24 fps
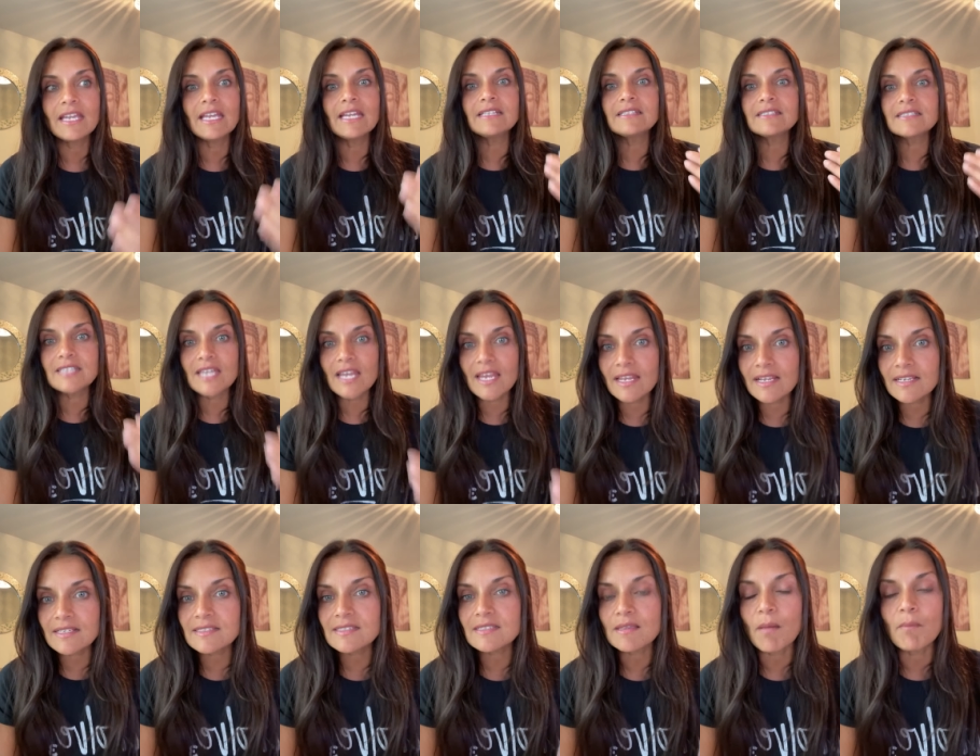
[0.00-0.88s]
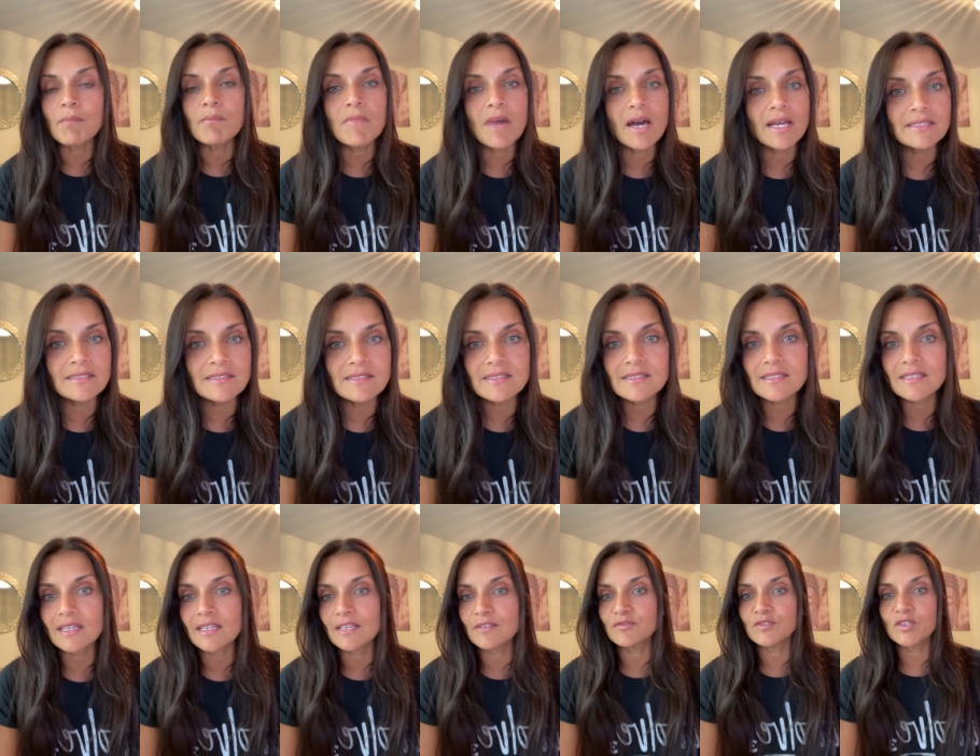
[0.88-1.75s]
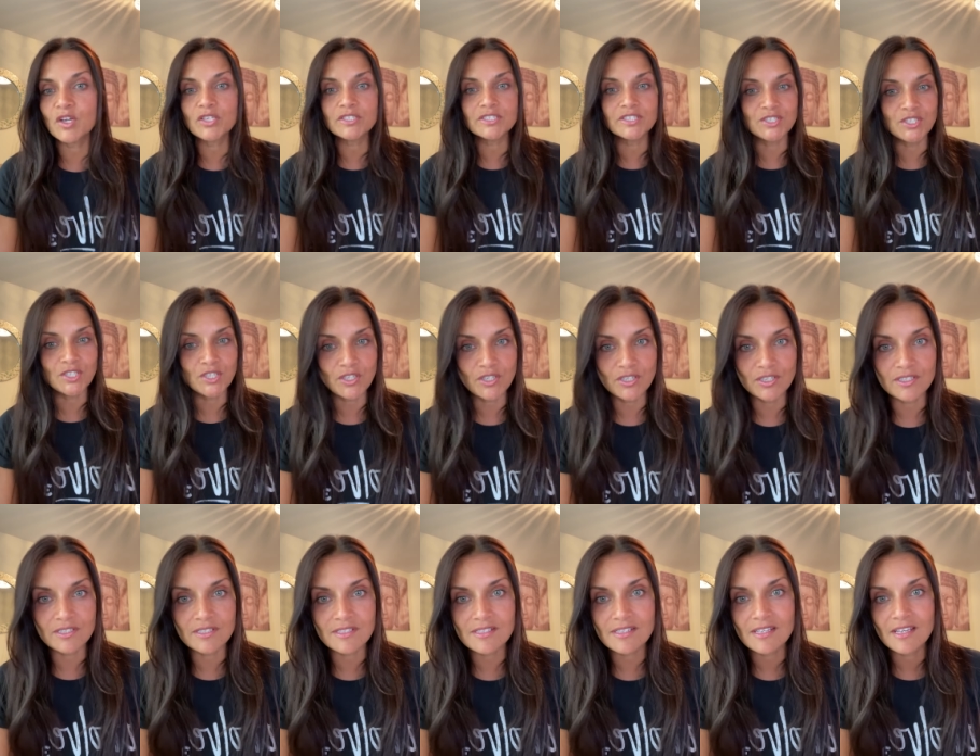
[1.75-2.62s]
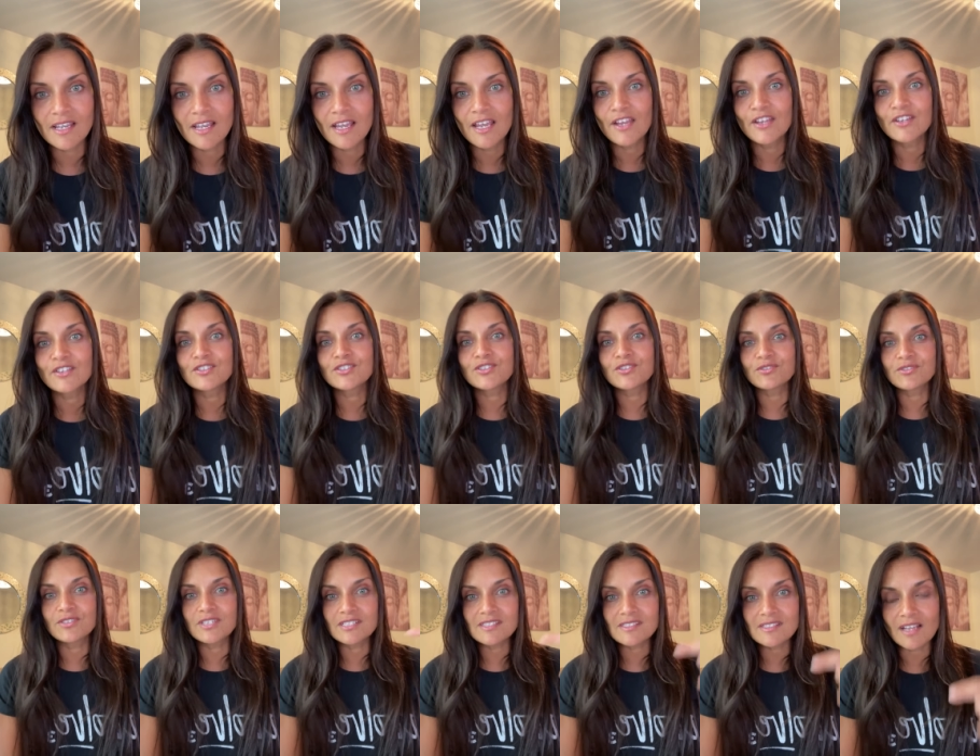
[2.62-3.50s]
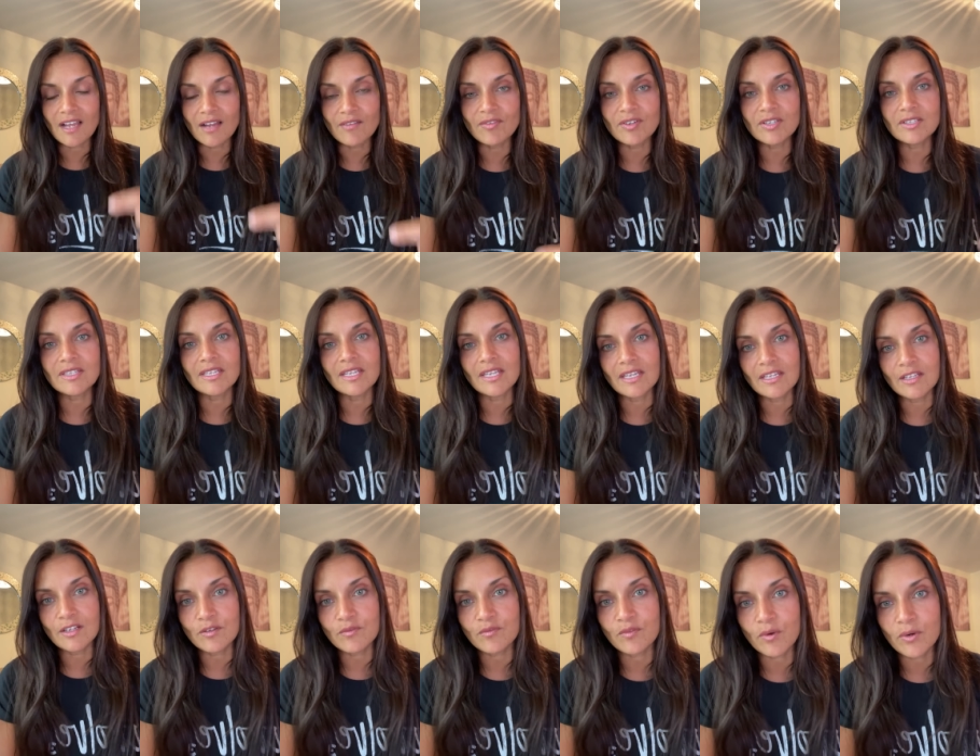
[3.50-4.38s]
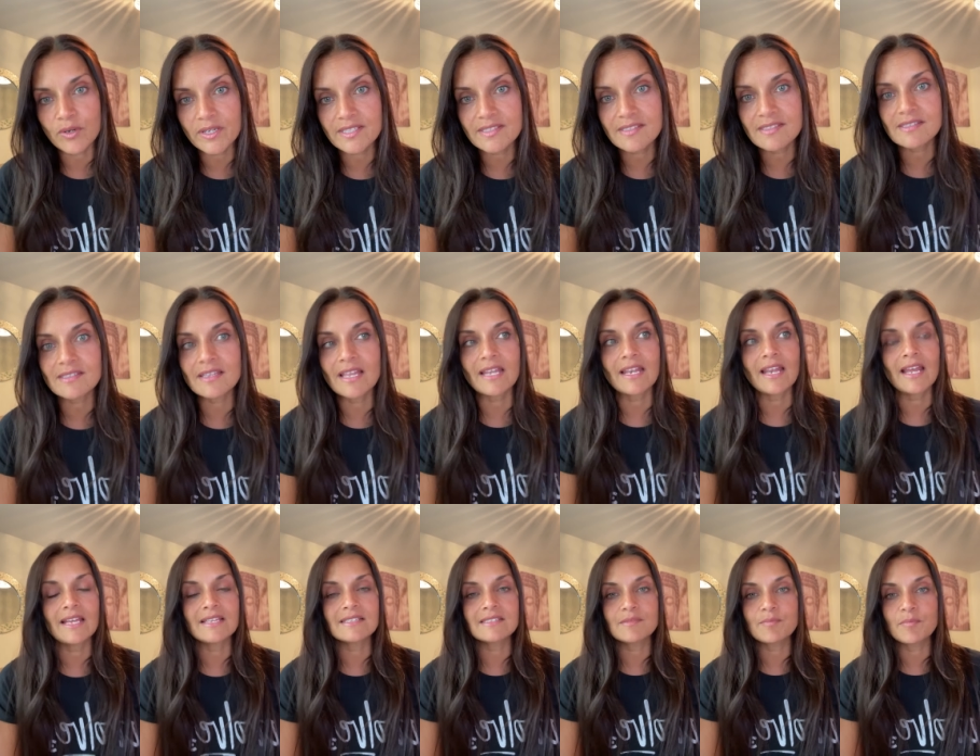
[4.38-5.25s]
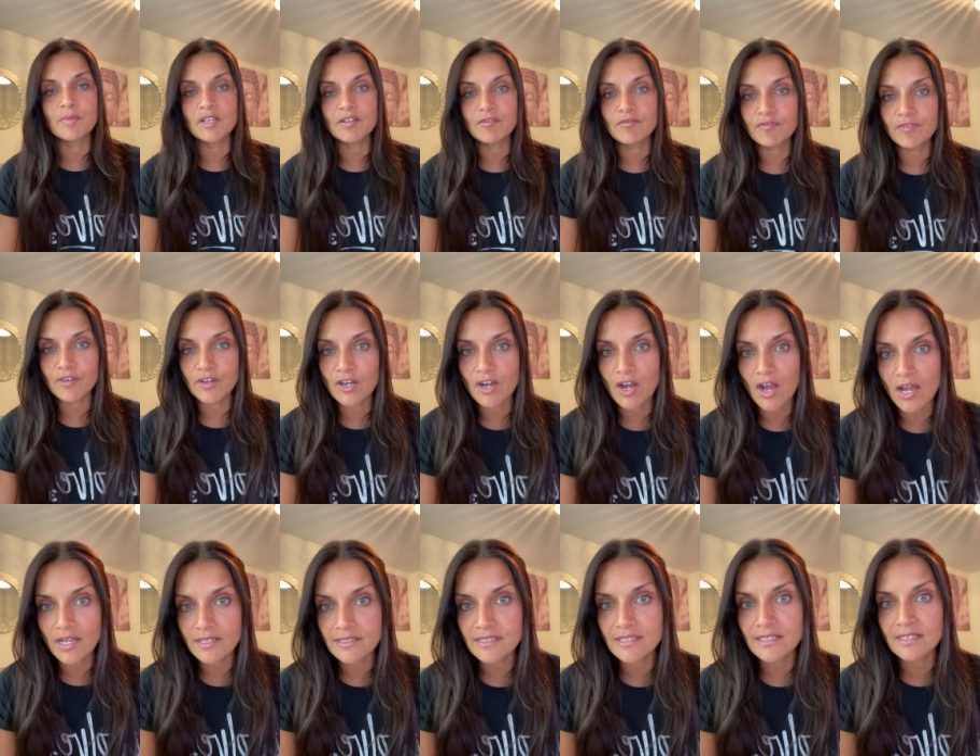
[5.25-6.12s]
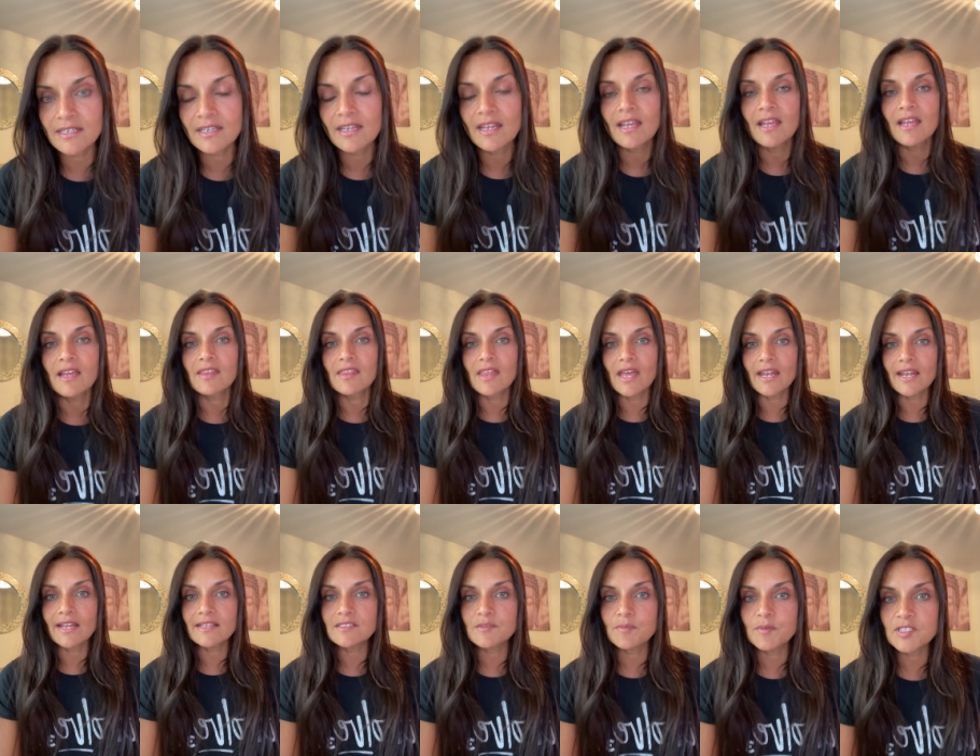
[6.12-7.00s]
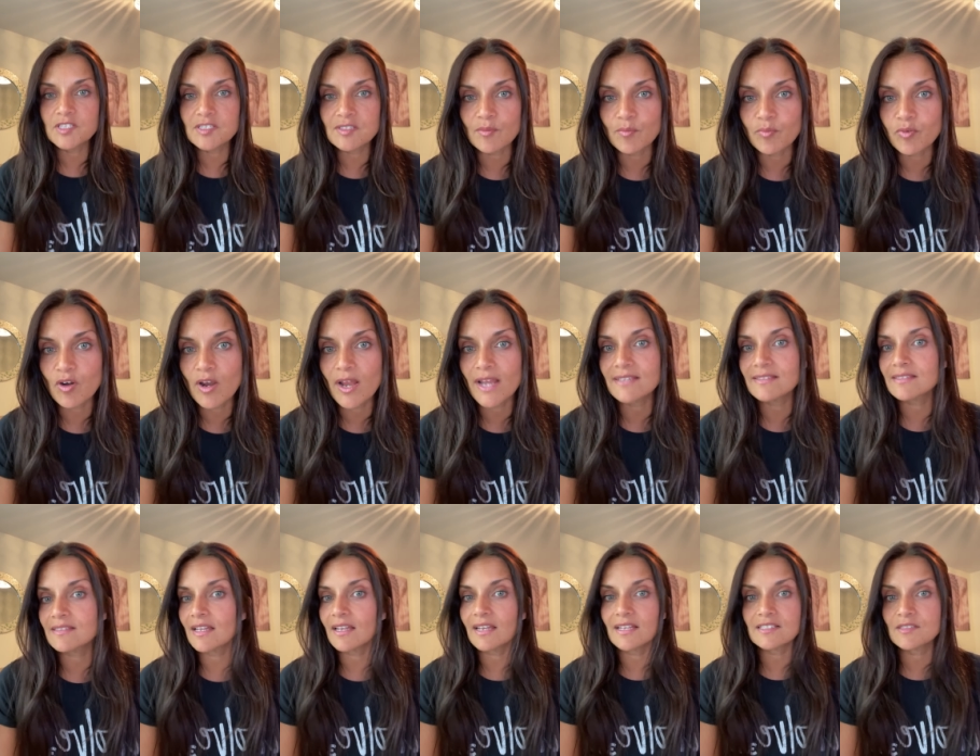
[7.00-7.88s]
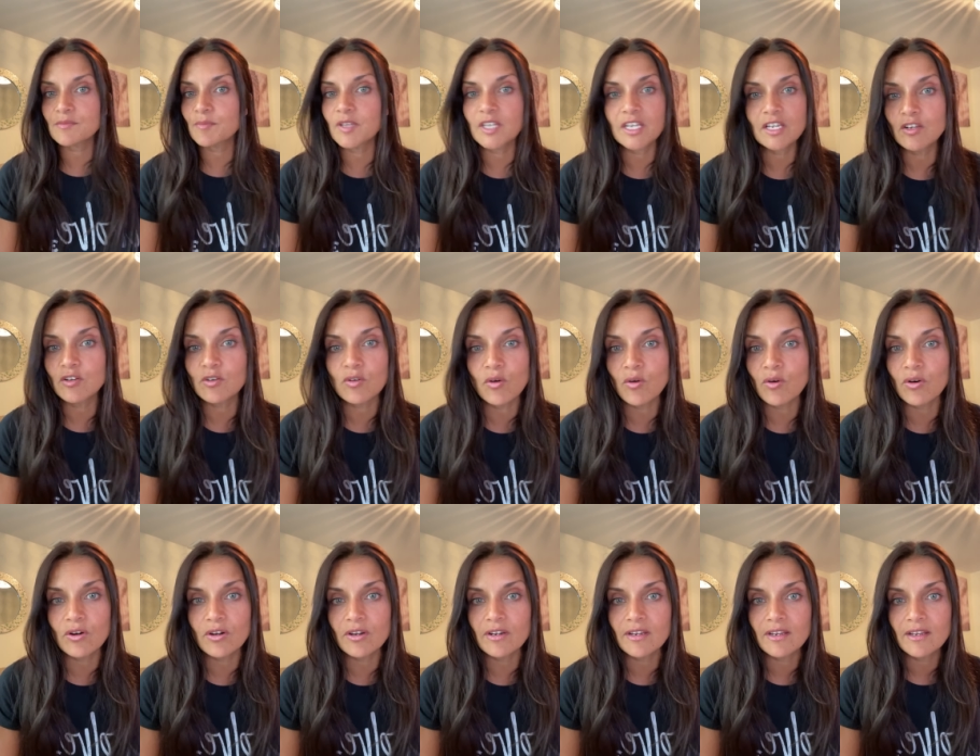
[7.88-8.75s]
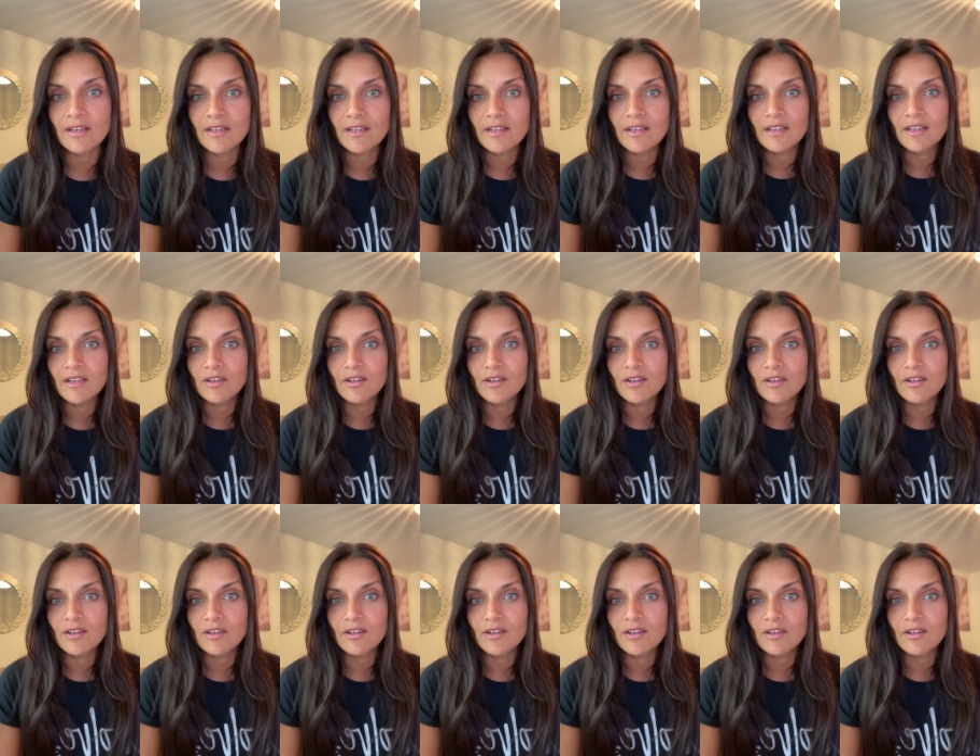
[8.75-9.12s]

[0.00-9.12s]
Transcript: It takes months, if not years, to discover the inner voice that has been forgotten, that has been suppressed, that has been ignored,